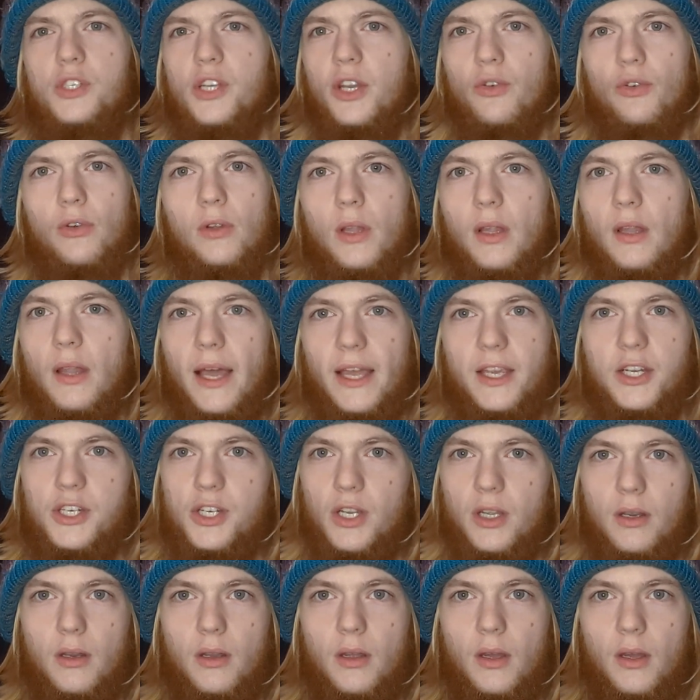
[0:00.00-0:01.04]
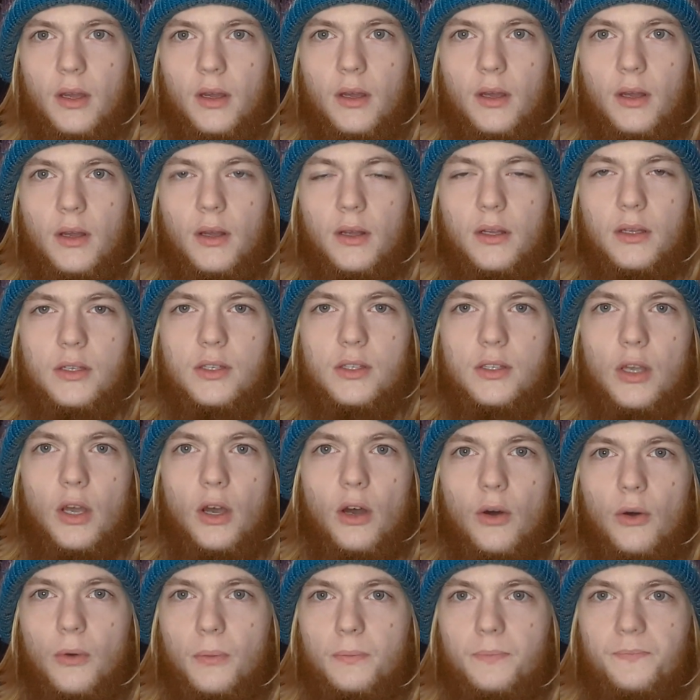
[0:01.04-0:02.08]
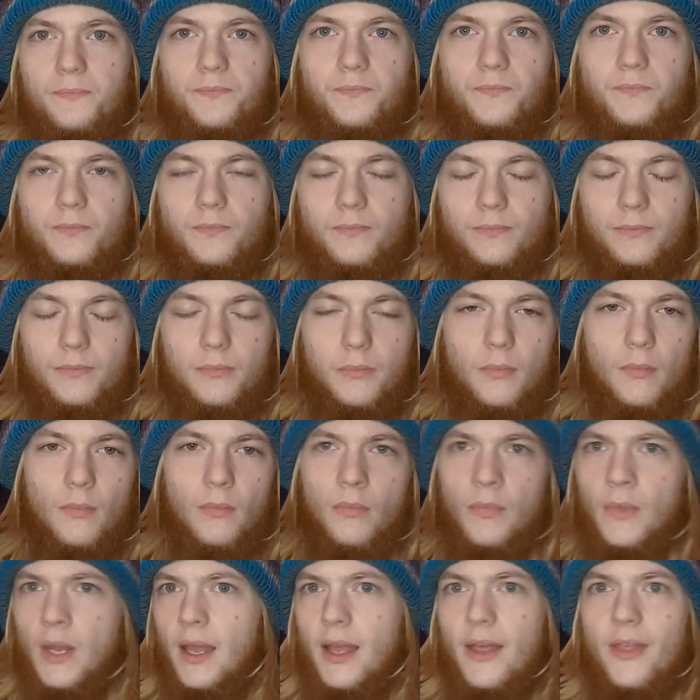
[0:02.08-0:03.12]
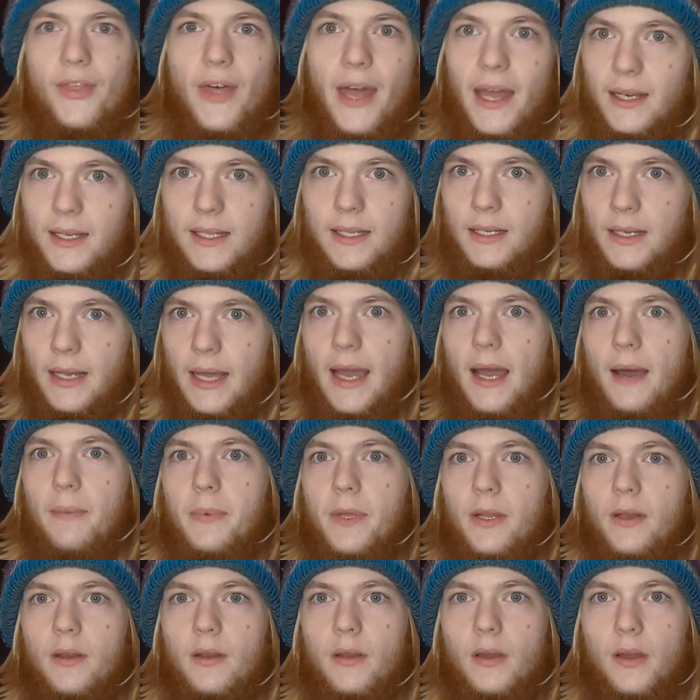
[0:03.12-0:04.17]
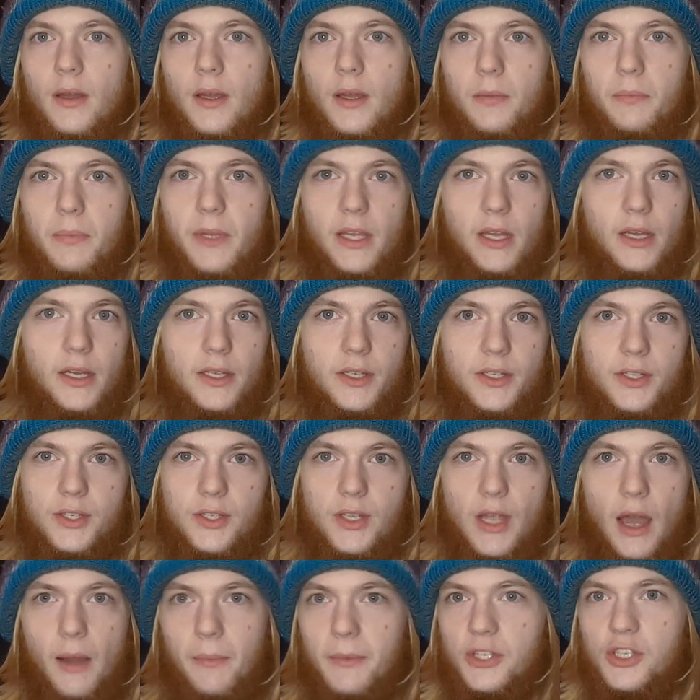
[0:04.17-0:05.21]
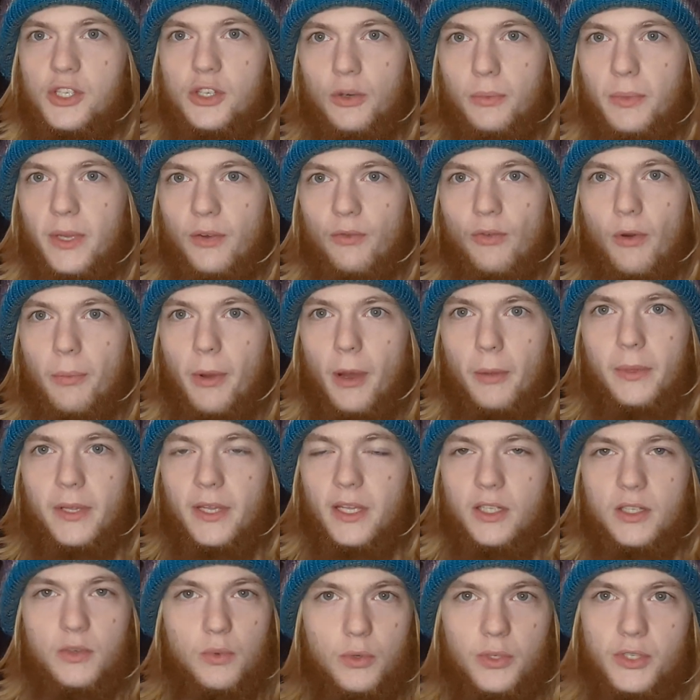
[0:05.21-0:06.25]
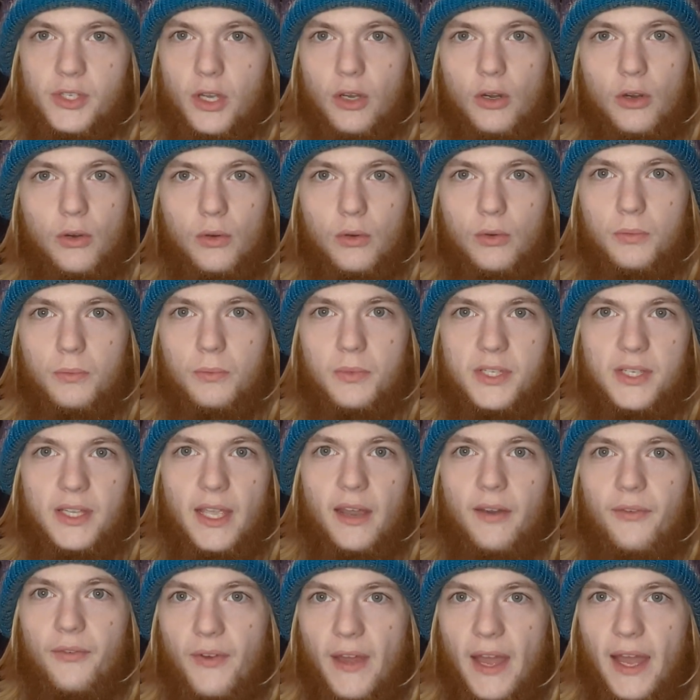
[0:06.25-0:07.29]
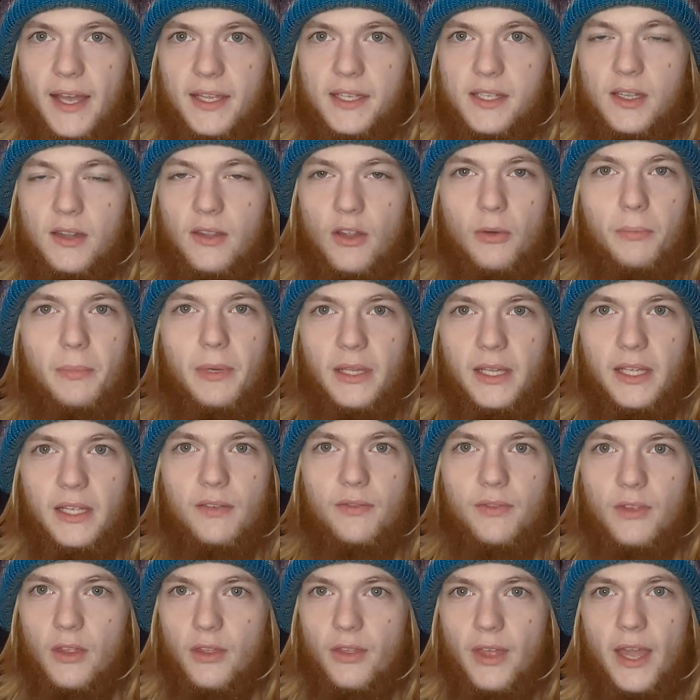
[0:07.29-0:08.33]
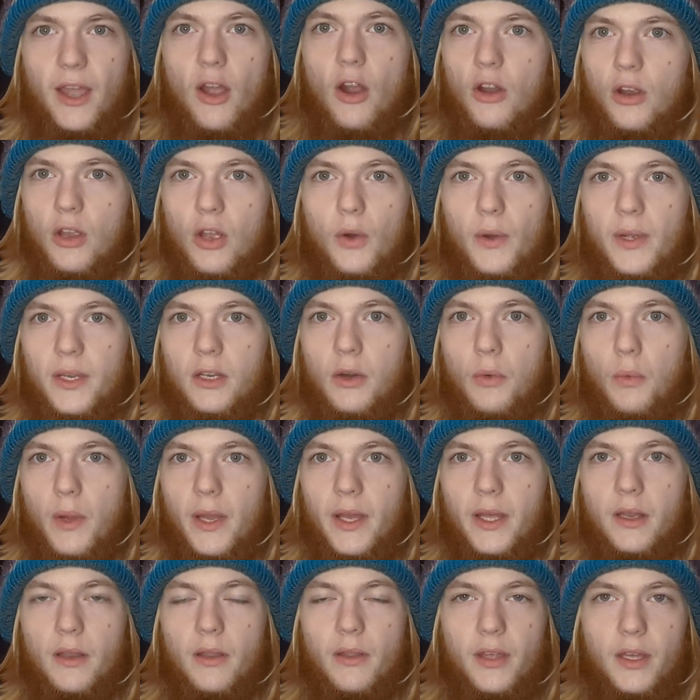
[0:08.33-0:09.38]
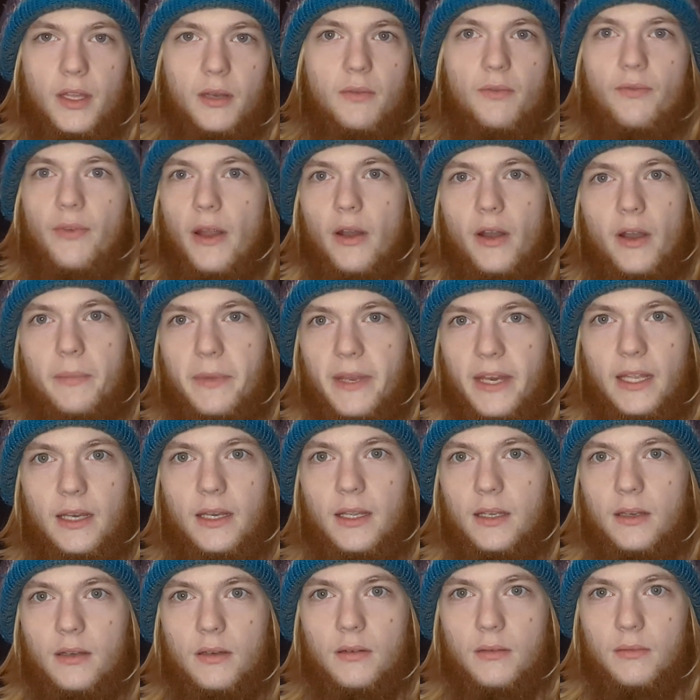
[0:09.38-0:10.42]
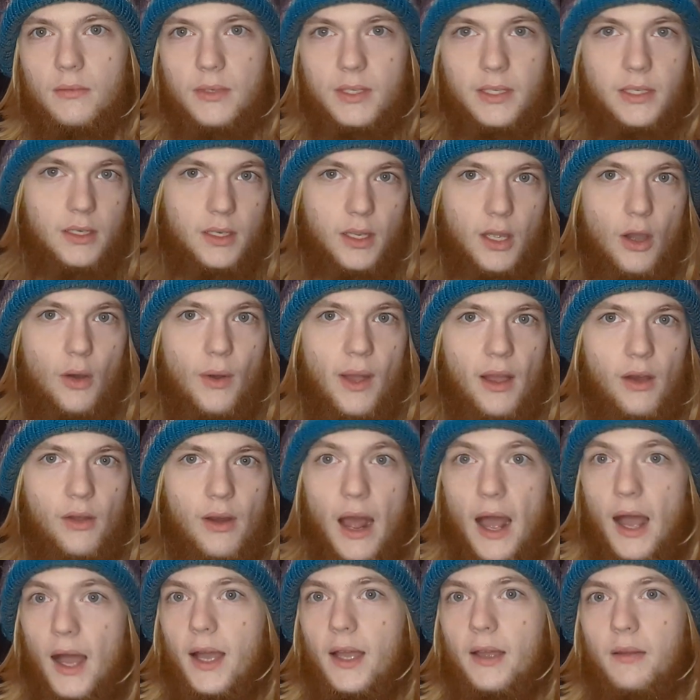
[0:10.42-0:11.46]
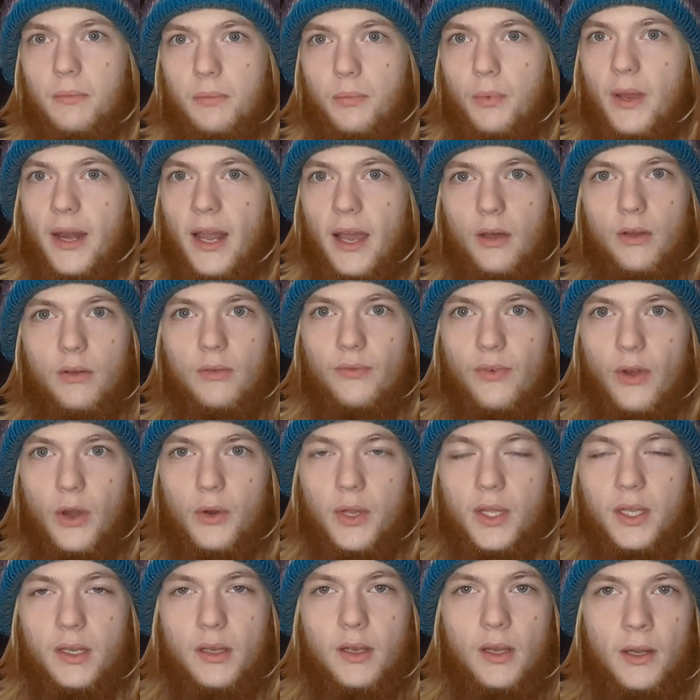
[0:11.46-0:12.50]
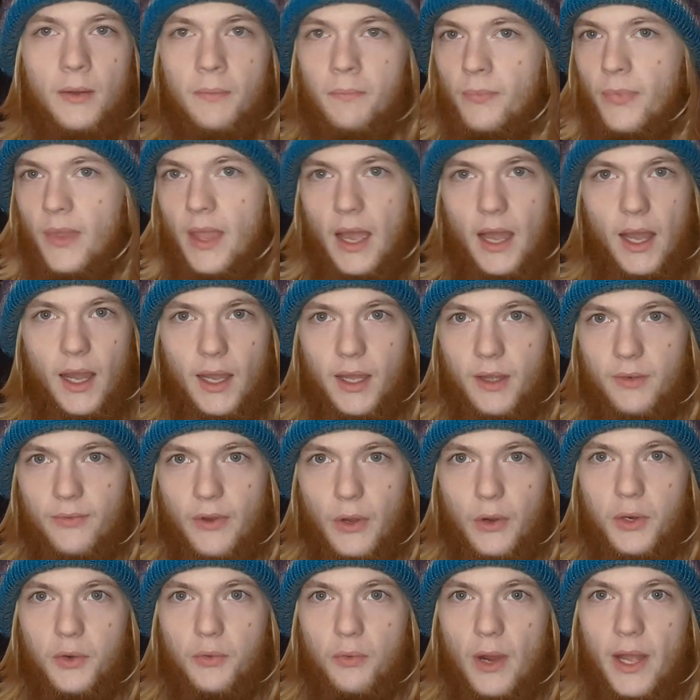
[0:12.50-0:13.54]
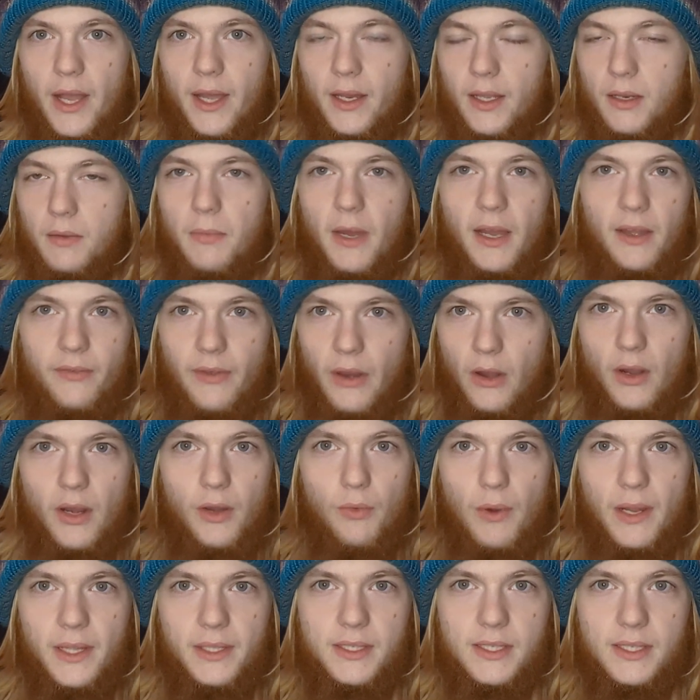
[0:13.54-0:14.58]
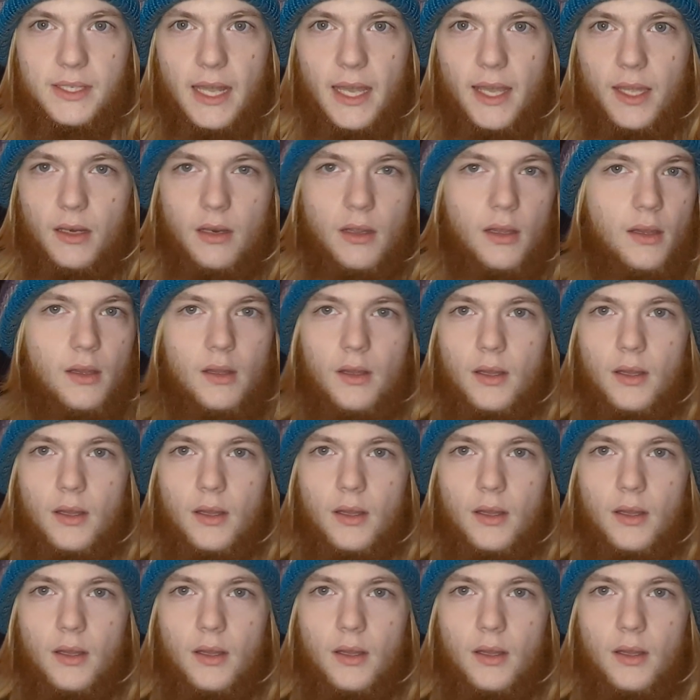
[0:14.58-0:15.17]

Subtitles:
general election. So, that didn't happen because I'm assuming Republicans were so steadfast in their belief that they are going to win that very many didn't go out. I went out and voted. I voted red in my very red state.